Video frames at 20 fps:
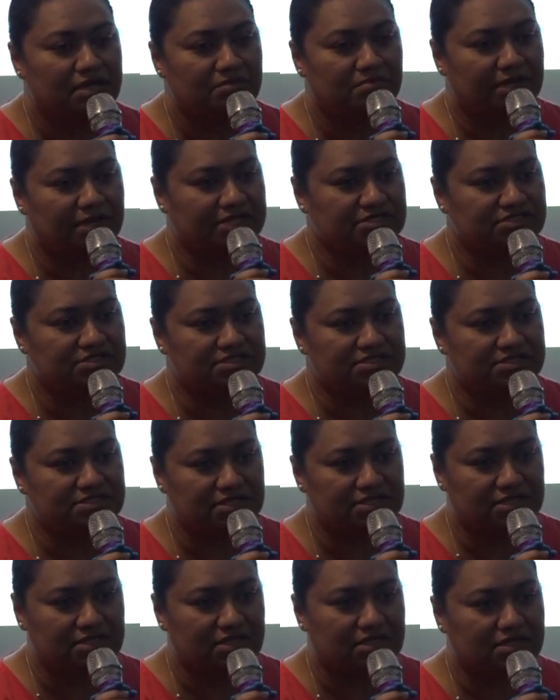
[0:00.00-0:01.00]
budgets
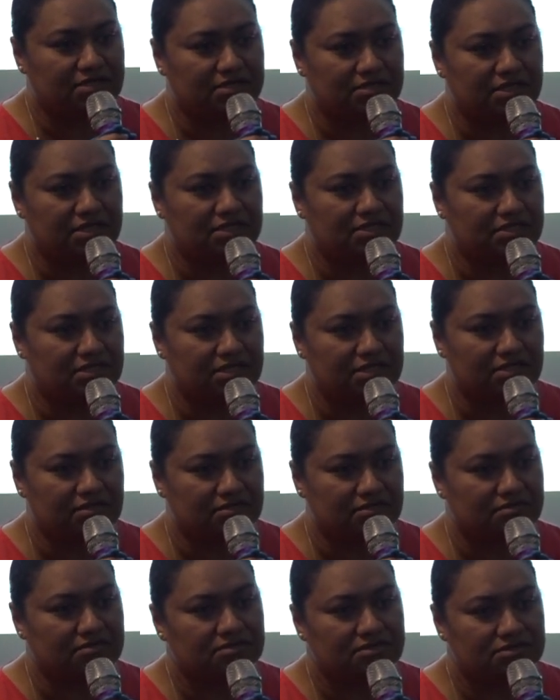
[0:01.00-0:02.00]

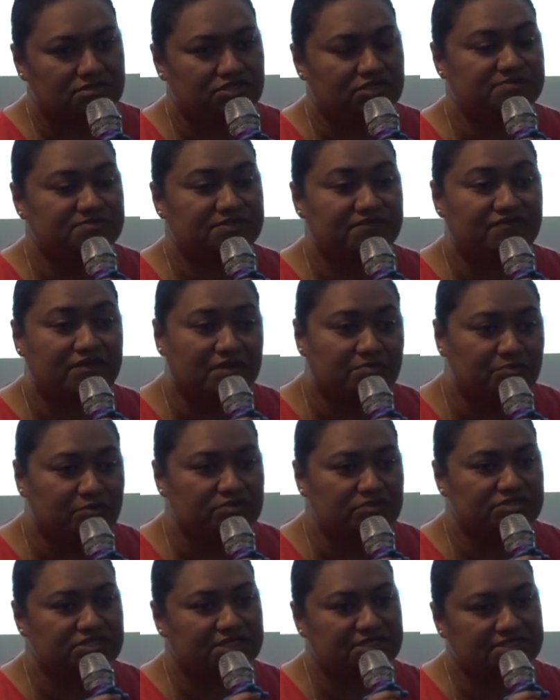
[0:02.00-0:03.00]
in terms of their
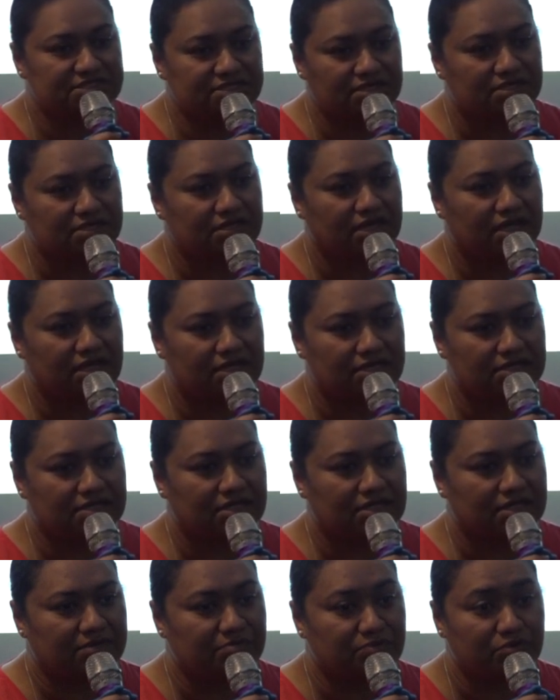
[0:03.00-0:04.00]
projects and